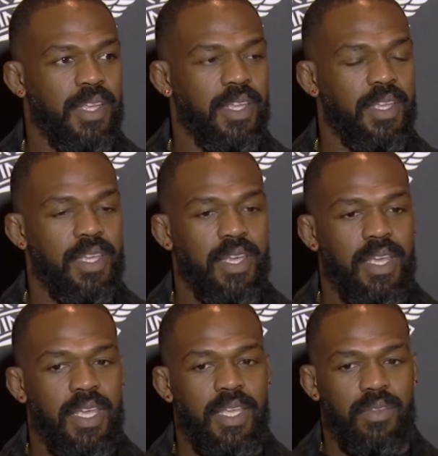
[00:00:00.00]
He
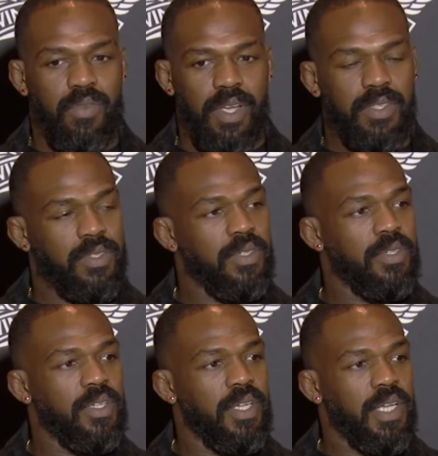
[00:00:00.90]
he can wrestle.
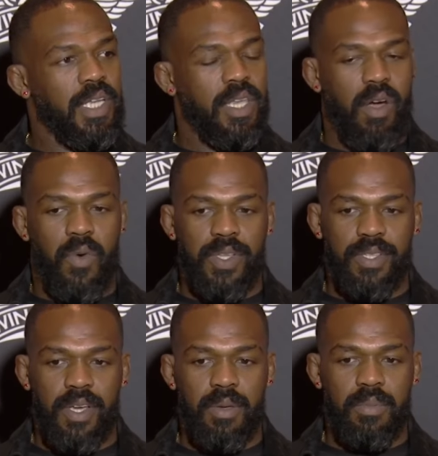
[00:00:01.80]
He always
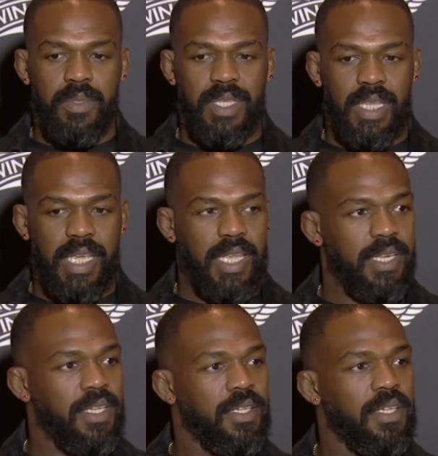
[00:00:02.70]
comes lean
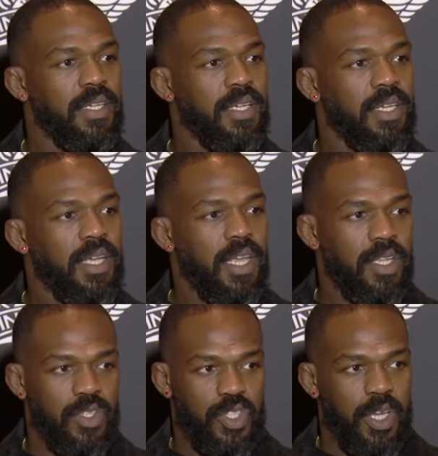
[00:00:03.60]
and
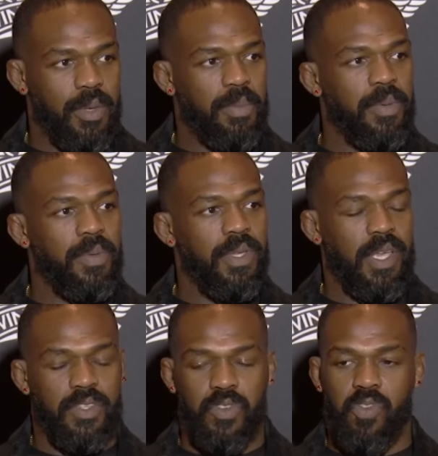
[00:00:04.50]
in shape. He
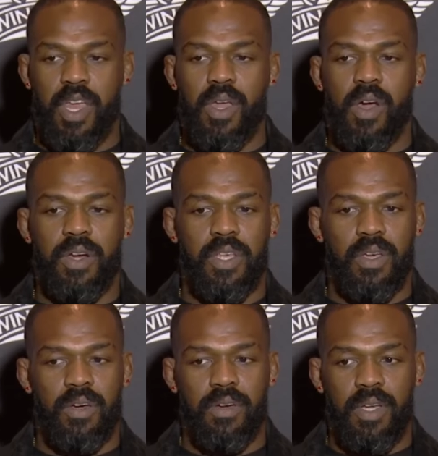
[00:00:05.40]
has great
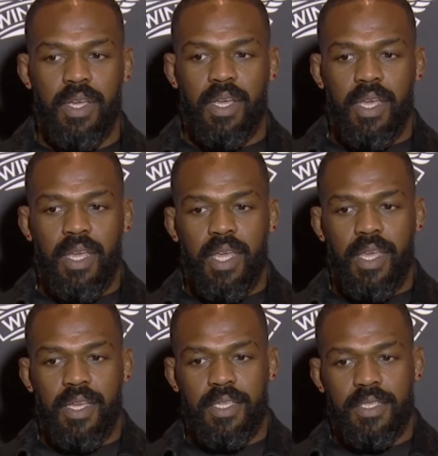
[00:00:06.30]
cardio,
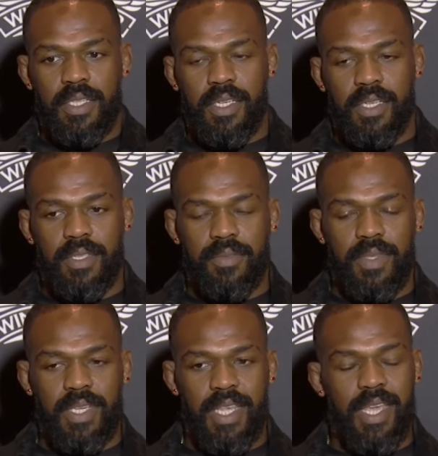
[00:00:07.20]
and uh,
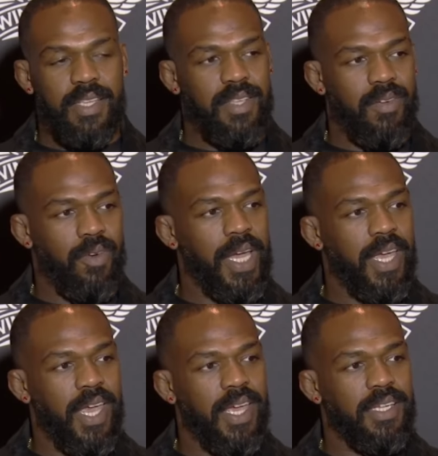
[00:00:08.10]
and he has that right
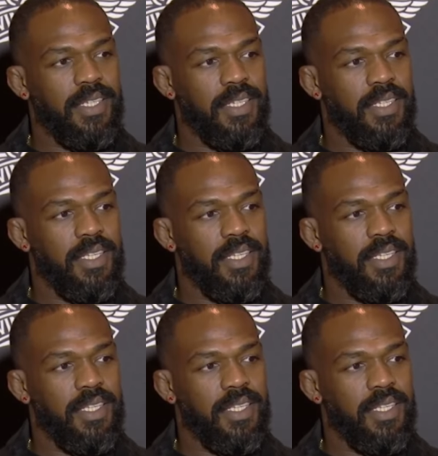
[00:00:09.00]
hand.